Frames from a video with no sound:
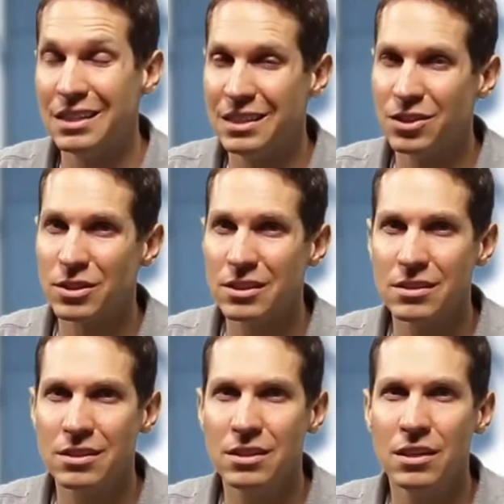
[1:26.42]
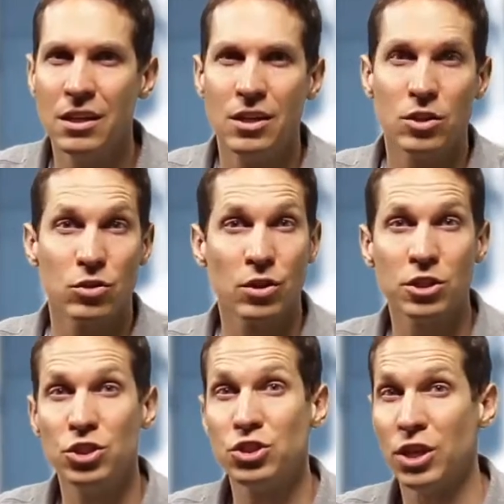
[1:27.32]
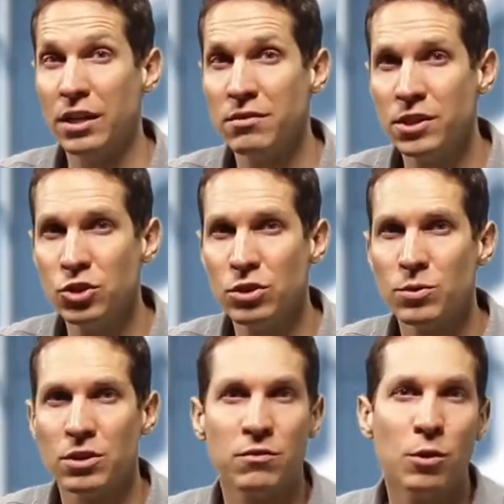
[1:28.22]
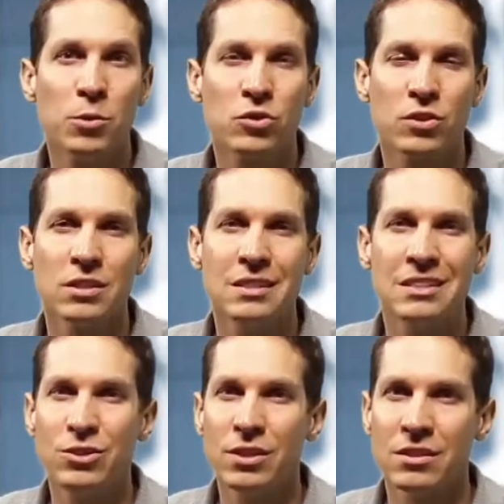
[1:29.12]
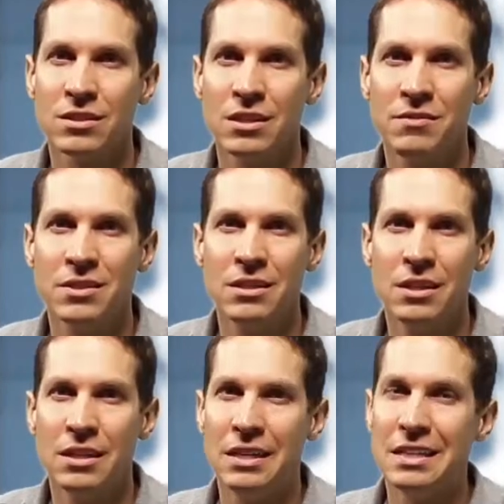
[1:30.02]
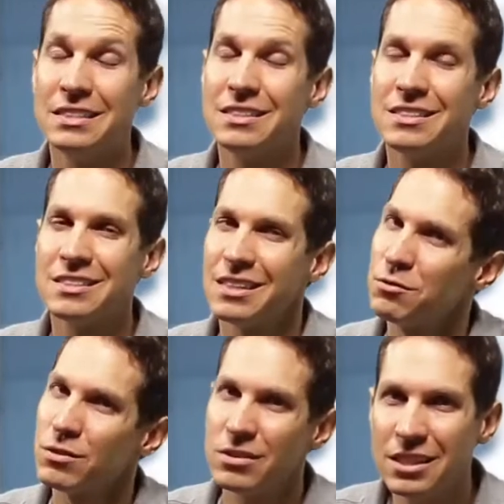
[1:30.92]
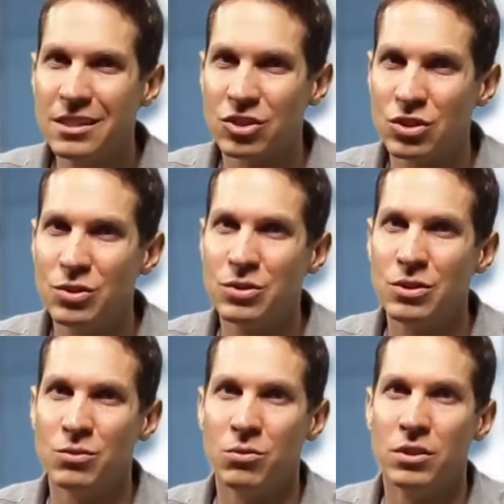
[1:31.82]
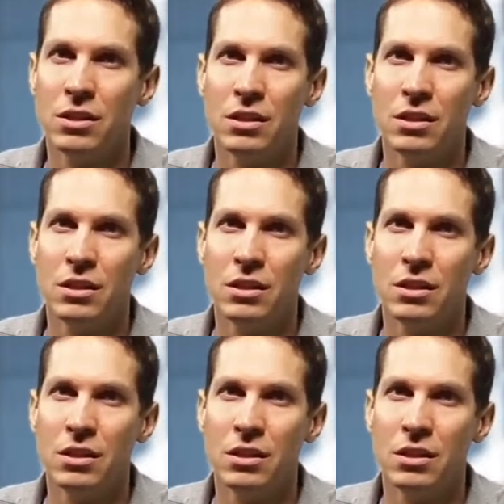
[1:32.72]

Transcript: And then recently, the Russian-China venture with the Phobos Grunt in 2011 ended several years too soon.